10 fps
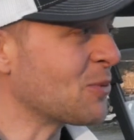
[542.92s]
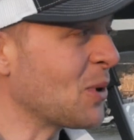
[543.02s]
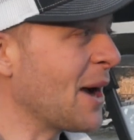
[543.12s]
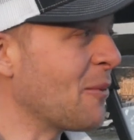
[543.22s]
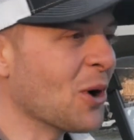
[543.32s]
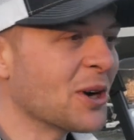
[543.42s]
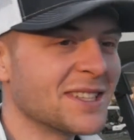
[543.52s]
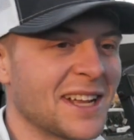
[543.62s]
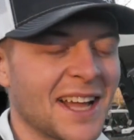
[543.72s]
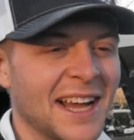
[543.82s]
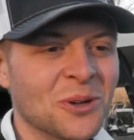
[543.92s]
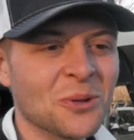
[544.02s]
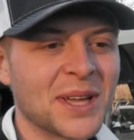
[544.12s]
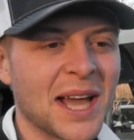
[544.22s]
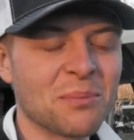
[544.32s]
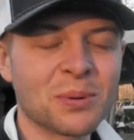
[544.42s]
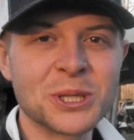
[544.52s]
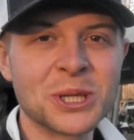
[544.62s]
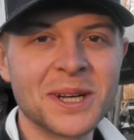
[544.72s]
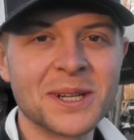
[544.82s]
where I worked, and I don't think I
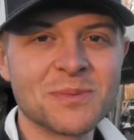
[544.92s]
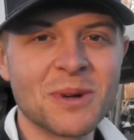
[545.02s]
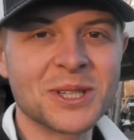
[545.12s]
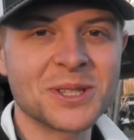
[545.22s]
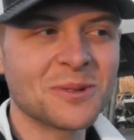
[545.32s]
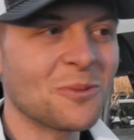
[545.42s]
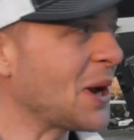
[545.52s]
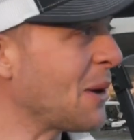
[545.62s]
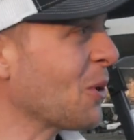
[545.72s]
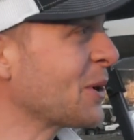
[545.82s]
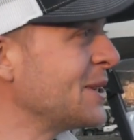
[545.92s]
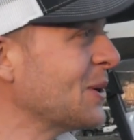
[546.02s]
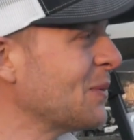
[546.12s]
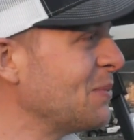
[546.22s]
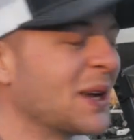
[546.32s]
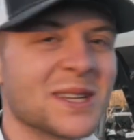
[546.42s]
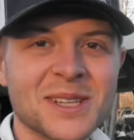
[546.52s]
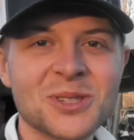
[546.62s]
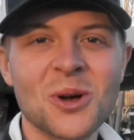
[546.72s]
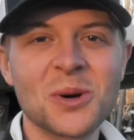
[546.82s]
appreciated it as much when I worked here because
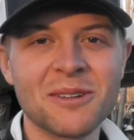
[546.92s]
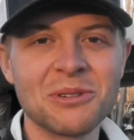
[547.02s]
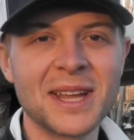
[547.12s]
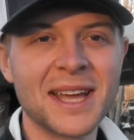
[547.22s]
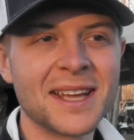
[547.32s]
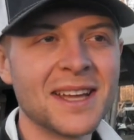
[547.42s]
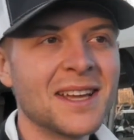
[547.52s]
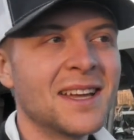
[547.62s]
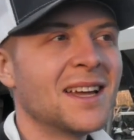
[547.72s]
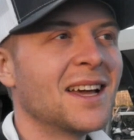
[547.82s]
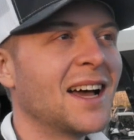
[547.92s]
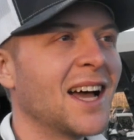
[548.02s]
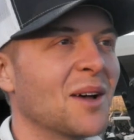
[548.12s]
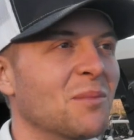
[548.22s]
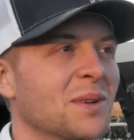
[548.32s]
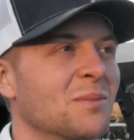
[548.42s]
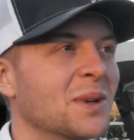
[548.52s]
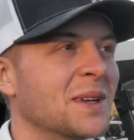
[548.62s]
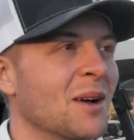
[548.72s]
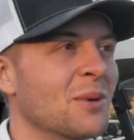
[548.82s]
I saw it every day.
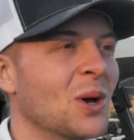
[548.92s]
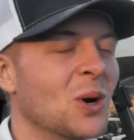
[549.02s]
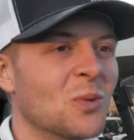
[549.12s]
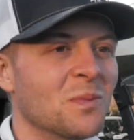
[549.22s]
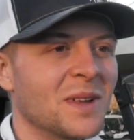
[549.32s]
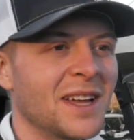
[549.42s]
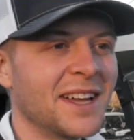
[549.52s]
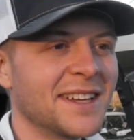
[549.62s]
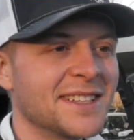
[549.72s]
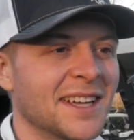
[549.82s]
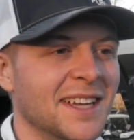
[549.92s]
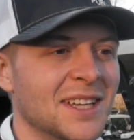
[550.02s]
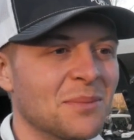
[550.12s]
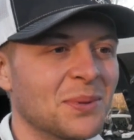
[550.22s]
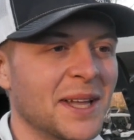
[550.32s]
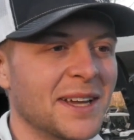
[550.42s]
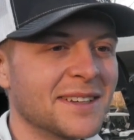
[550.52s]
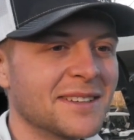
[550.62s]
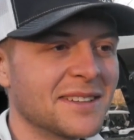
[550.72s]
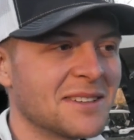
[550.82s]
But coming home and getting to play it,
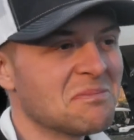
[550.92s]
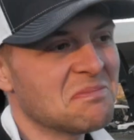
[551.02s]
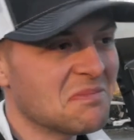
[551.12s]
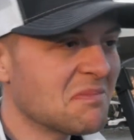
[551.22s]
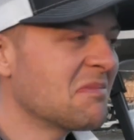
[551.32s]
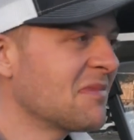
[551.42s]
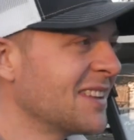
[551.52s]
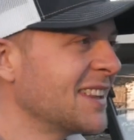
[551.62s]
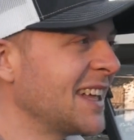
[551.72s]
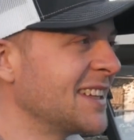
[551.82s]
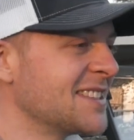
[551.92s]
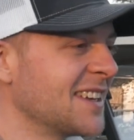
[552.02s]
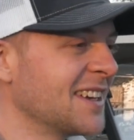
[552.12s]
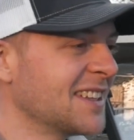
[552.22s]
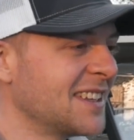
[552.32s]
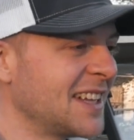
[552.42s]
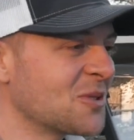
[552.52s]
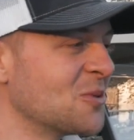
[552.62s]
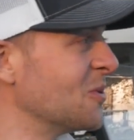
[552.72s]
that's cool.